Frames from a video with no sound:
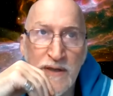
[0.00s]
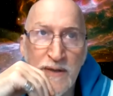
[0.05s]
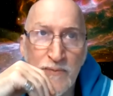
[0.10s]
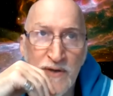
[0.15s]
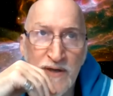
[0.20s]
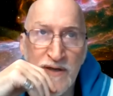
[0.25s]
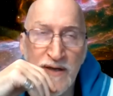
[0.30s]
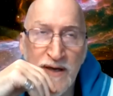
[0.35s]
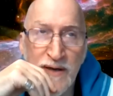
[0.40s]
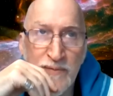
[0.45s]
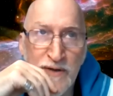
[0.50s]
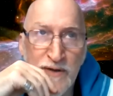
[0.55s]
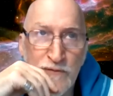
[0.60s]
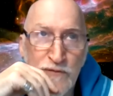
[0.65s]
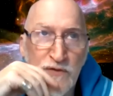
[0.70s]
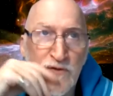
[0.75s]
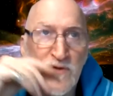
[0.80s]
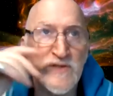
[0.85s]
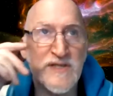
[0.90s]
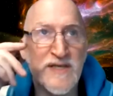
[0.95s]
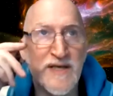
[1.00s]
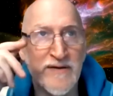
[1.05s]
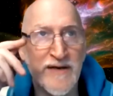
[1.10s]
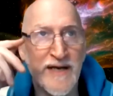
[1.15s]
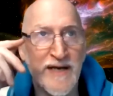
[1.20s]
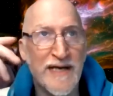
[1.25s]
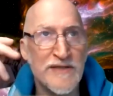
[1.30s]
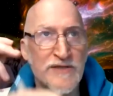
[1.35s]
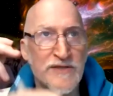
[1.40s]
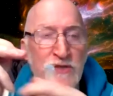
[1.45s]
but I mean, first I would
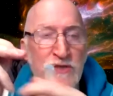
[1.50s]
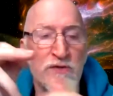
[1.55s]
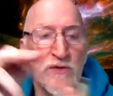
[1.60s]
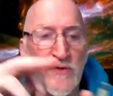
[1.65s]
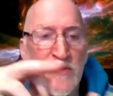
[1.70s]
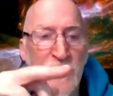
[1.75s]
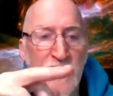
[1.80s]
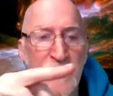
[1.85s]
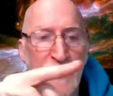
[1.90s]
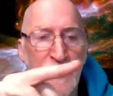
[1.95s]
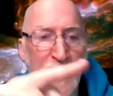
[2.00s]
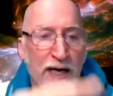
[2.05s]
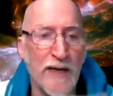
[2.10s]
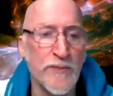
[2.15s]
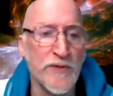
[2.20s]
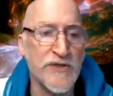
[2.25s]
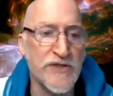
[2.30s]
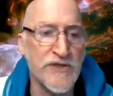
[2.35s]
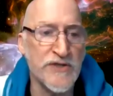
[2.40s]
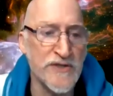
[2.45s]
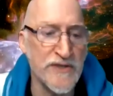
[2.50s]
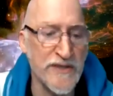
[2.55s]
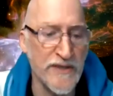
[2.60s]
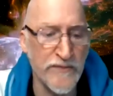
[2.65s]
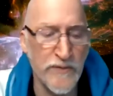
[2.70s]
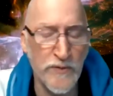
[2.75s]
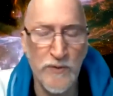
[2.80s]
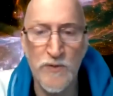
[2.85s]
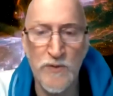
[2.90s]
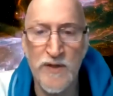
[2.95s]
ask you, okay, how much does
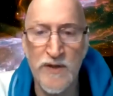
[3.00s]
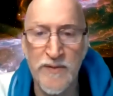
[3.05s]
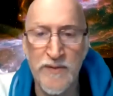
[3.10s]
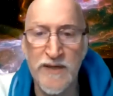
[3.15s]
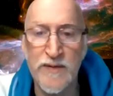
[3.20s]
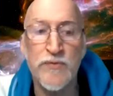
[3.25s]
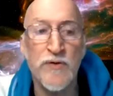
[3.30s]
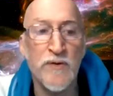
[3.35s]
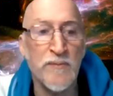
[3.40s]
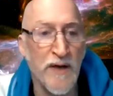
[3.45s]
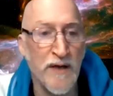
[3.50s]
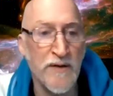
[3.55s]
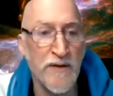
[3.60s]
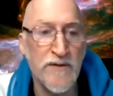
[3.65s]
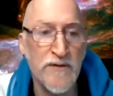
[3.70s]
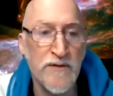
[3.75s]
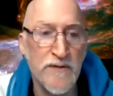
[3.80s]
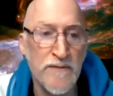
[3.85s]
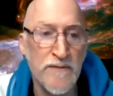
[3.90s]
everyone want to make per month?